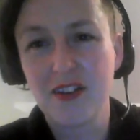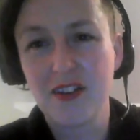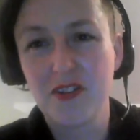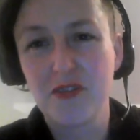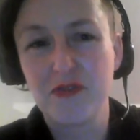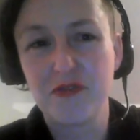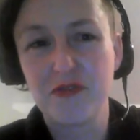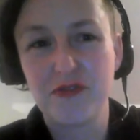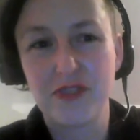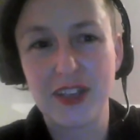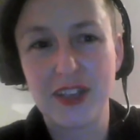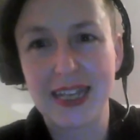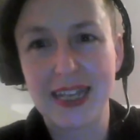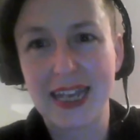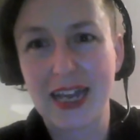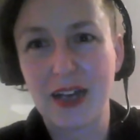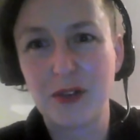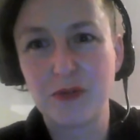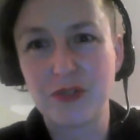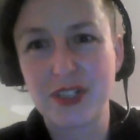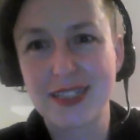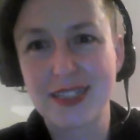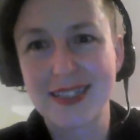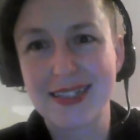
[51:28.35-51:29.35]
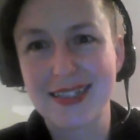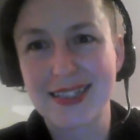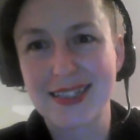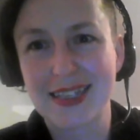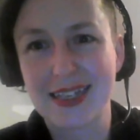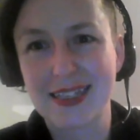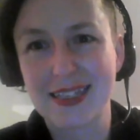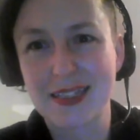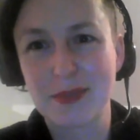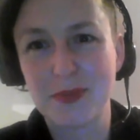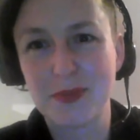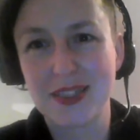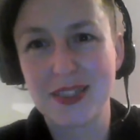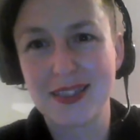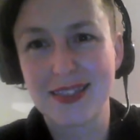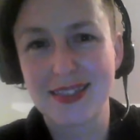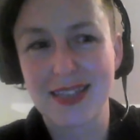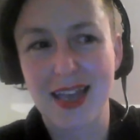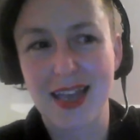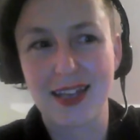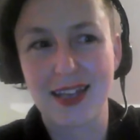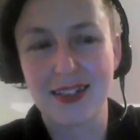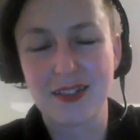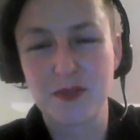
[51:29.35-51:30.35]
filling out risk assessments
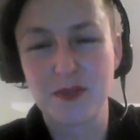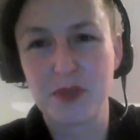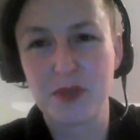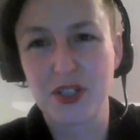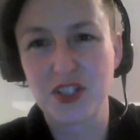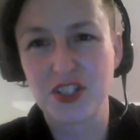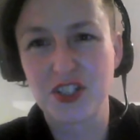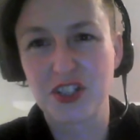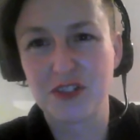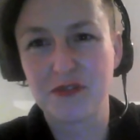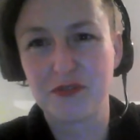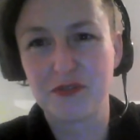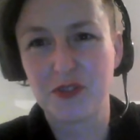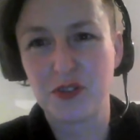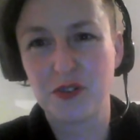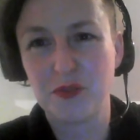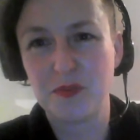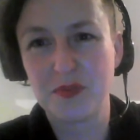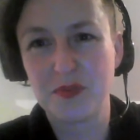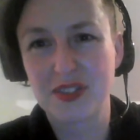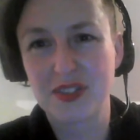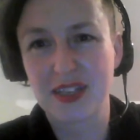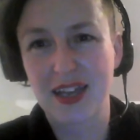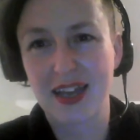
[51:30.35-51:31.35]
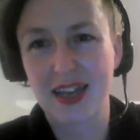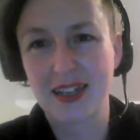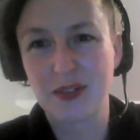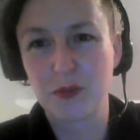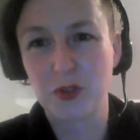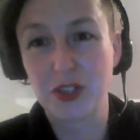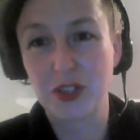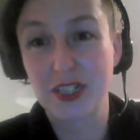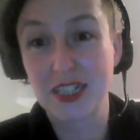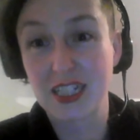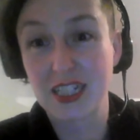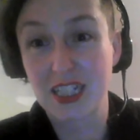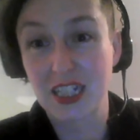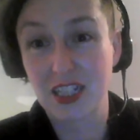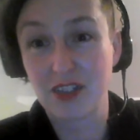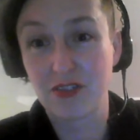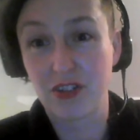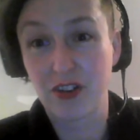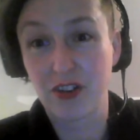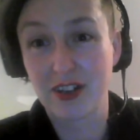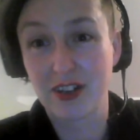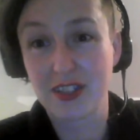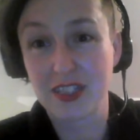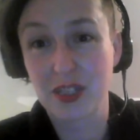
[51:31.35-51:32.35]
and budget forms and wanting to dig your
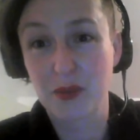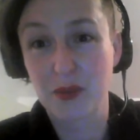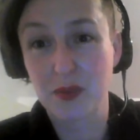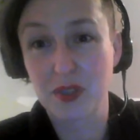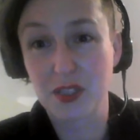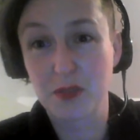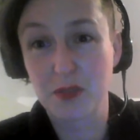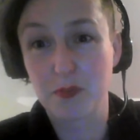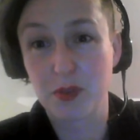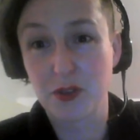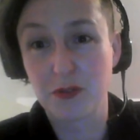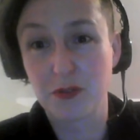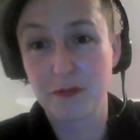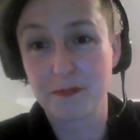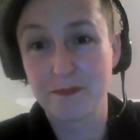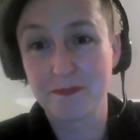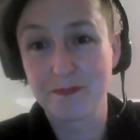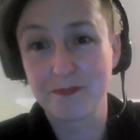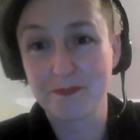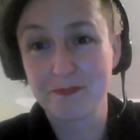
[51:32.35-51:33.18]
own eyes out with a spoon.